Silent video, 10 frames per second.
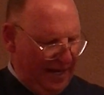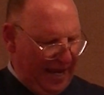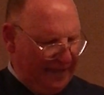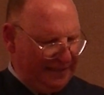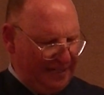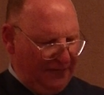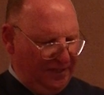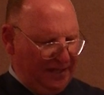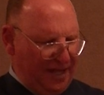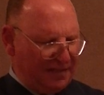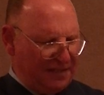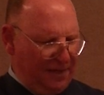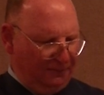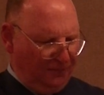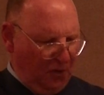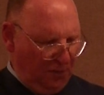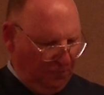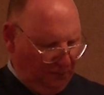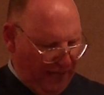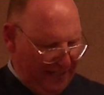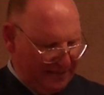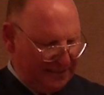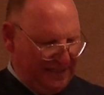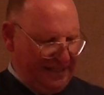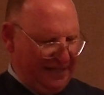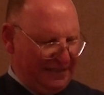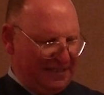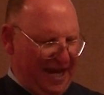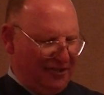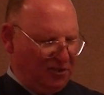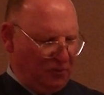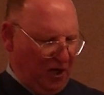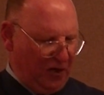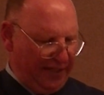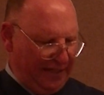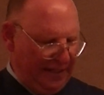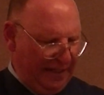and giving us a firm place in his sanctuary.